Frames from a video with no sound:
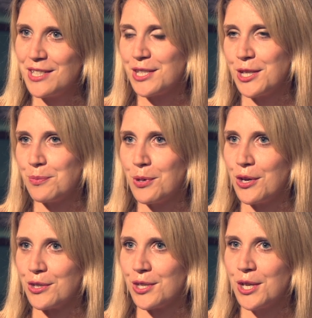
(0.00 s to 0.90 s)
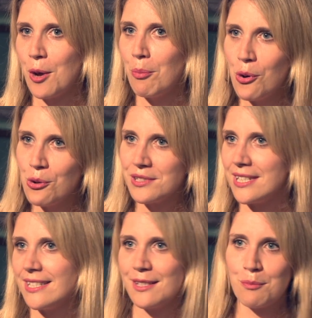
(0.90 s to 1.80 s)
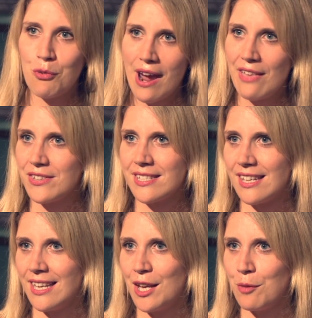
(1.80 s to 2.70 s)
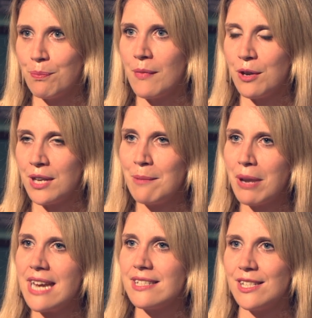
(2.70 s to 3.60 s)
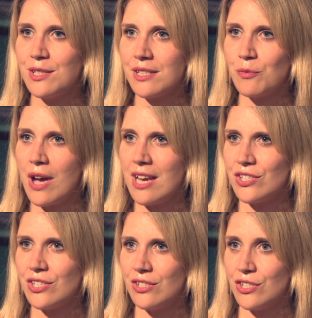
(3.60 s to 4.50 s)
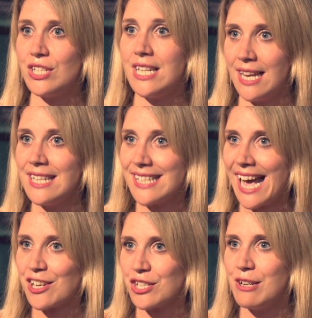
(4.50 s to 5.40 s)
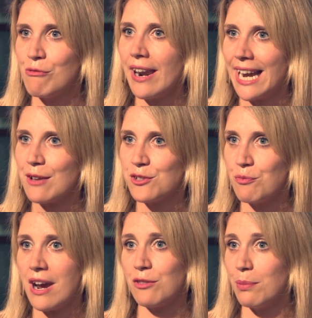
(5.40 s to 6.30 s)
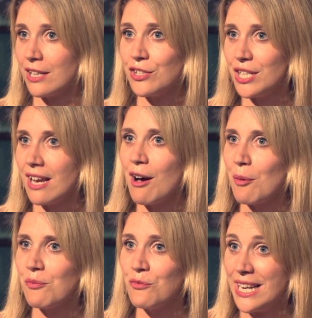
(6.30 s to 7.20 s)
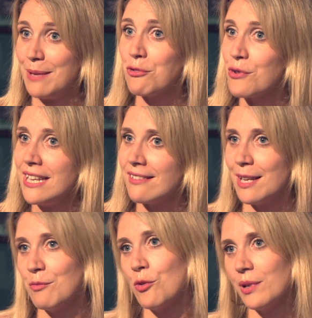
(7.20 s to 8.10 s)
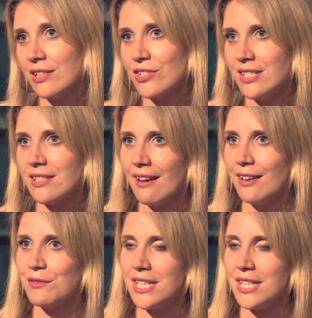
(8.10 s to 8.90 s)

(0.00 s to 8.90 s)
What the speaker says: has put pauses and breaths in places where she is actually running out of breath because she can't really breathe anymore because she's dying of